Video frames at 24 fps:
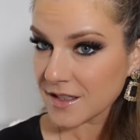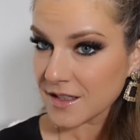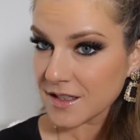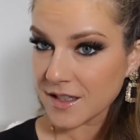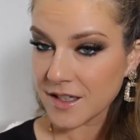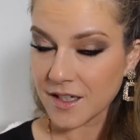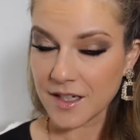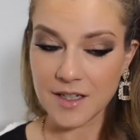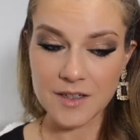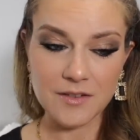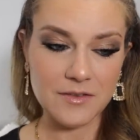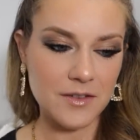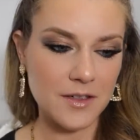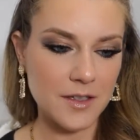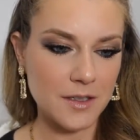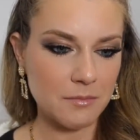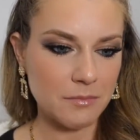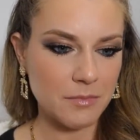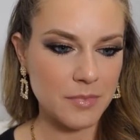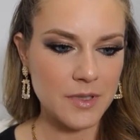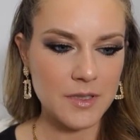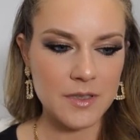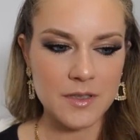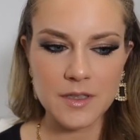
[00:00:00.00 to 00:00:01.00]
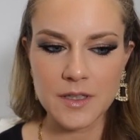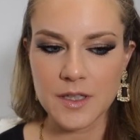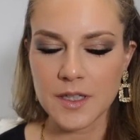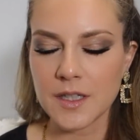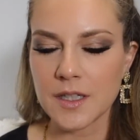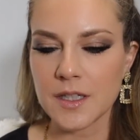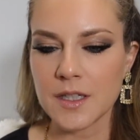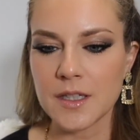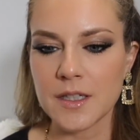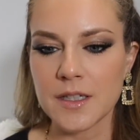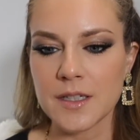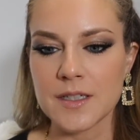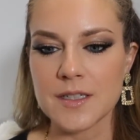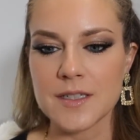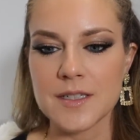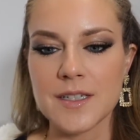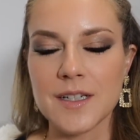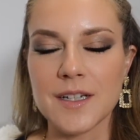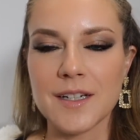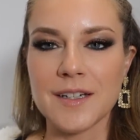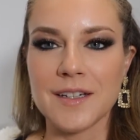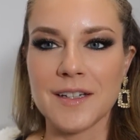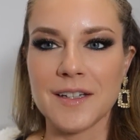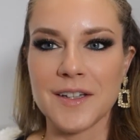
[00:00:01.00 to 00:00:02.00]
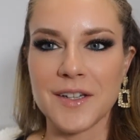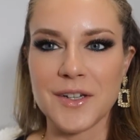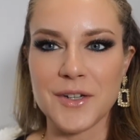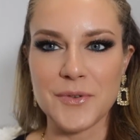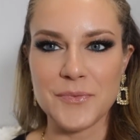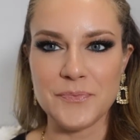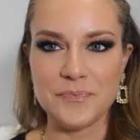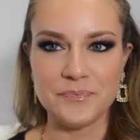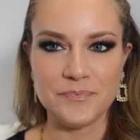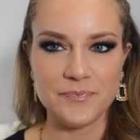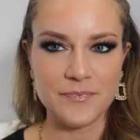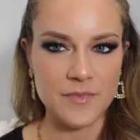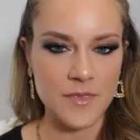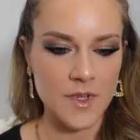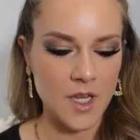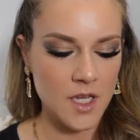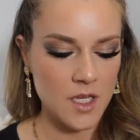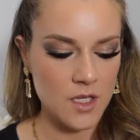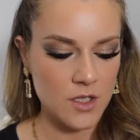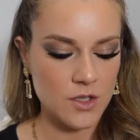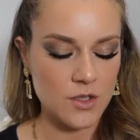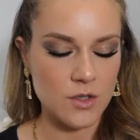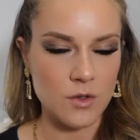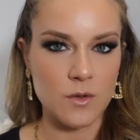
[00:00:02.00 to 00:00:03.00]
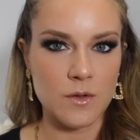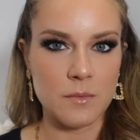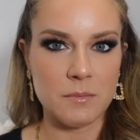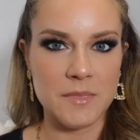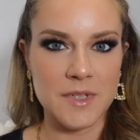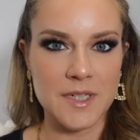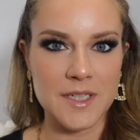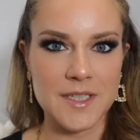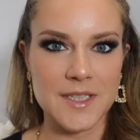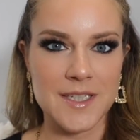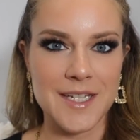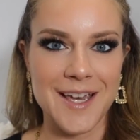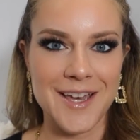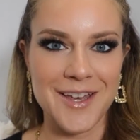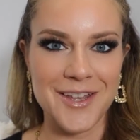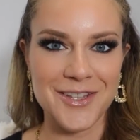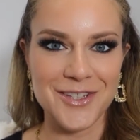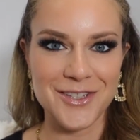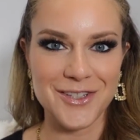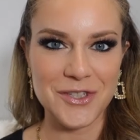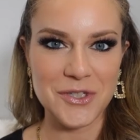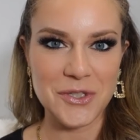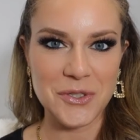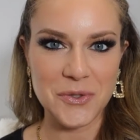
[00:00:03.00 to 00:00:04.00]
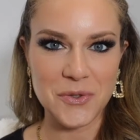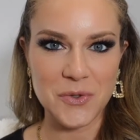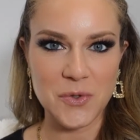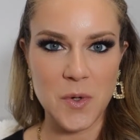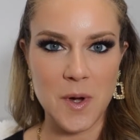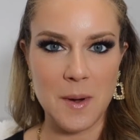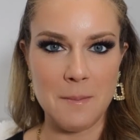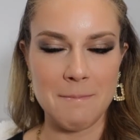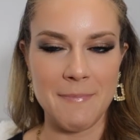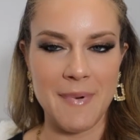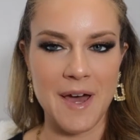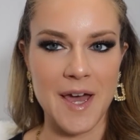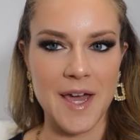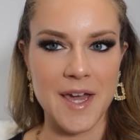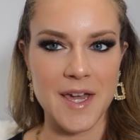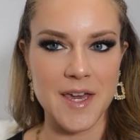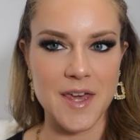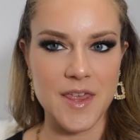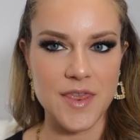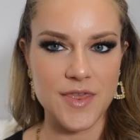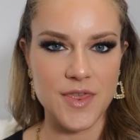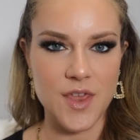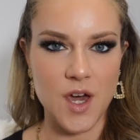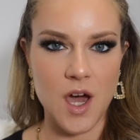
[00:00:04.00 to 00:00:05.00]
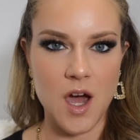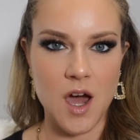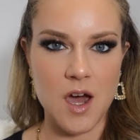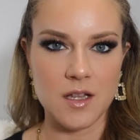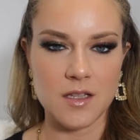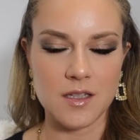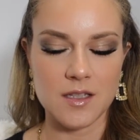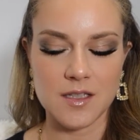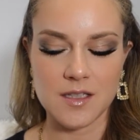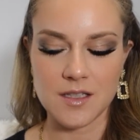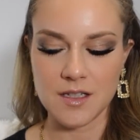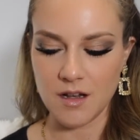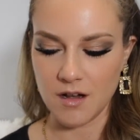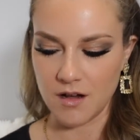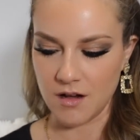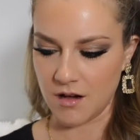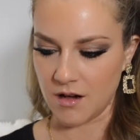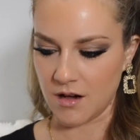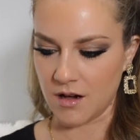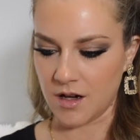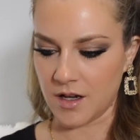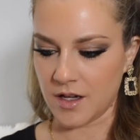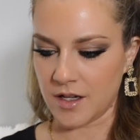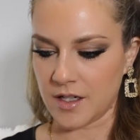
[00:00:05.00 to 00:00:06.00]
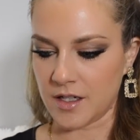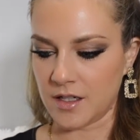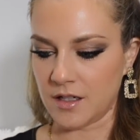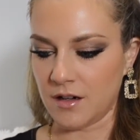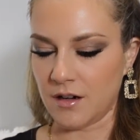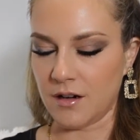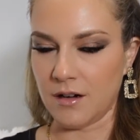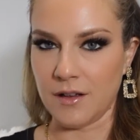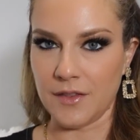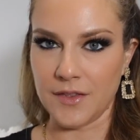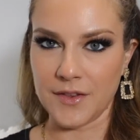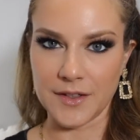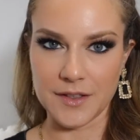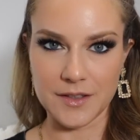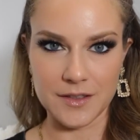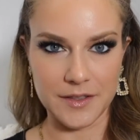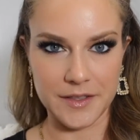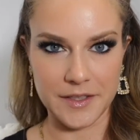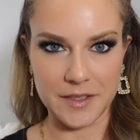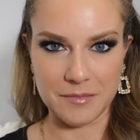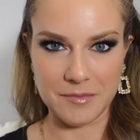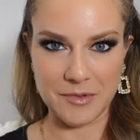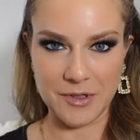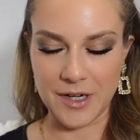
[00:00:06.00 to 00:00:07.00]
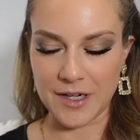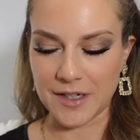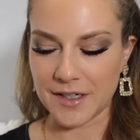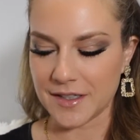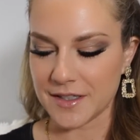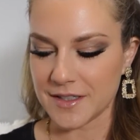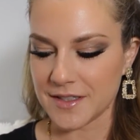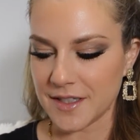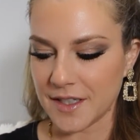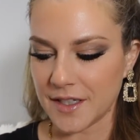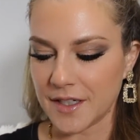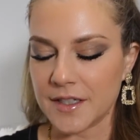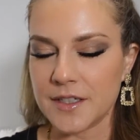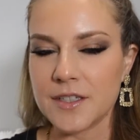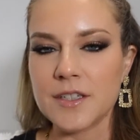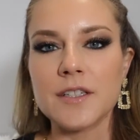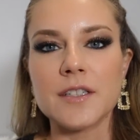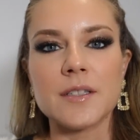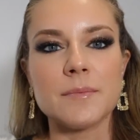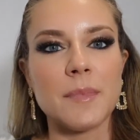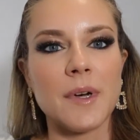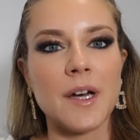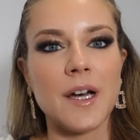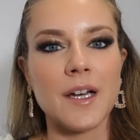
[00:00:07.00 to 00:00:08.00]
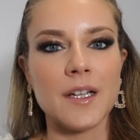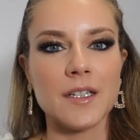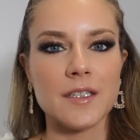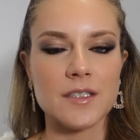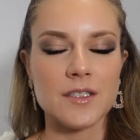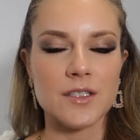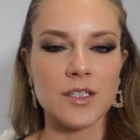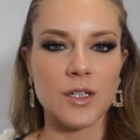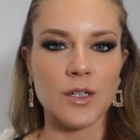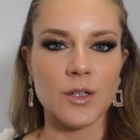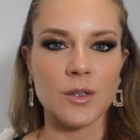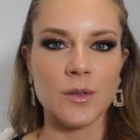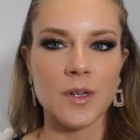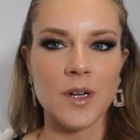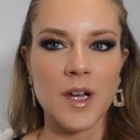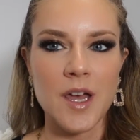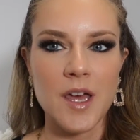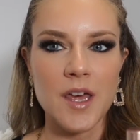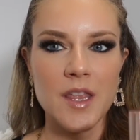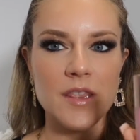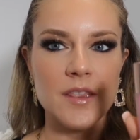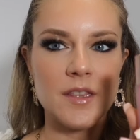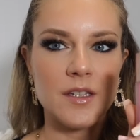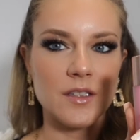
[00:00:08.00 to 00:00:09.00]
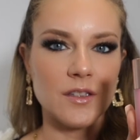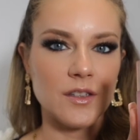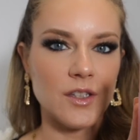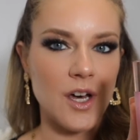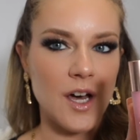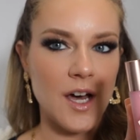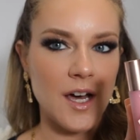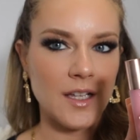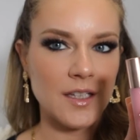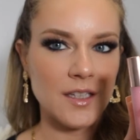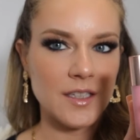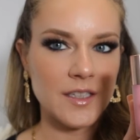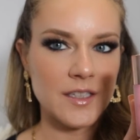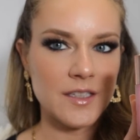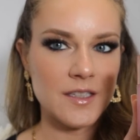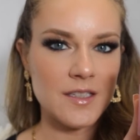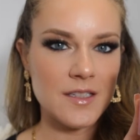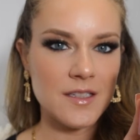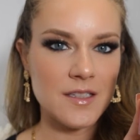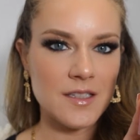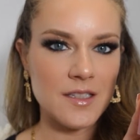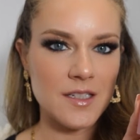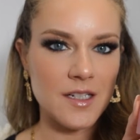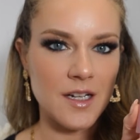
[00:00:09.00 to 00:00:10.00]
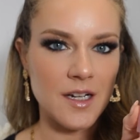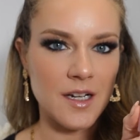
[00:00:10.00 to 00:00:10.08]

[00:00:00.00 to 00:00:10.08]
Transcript: half up, and so I'm gonna tell you my thoughts on all the clean products that I just bought. So the Lawless,